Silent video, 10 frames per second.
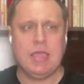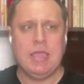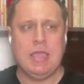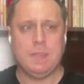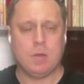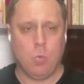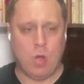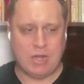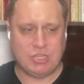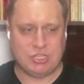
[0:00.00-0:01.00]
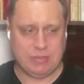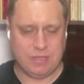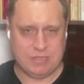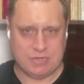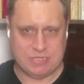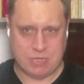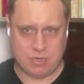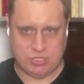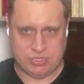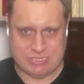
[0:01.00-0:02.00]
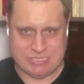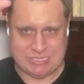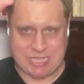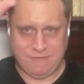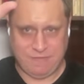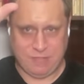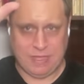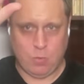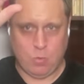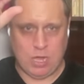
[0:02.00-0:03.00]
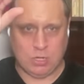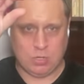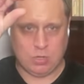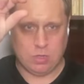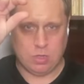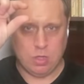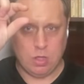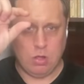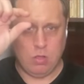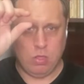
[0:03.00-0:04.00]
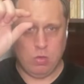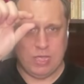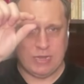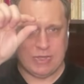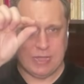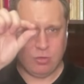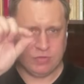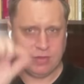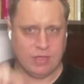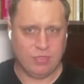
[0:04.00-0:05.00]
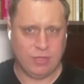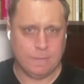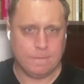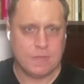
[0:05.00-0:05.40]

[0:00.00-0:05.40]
and they're watching this intelligence siphon that water all the way down to nothing.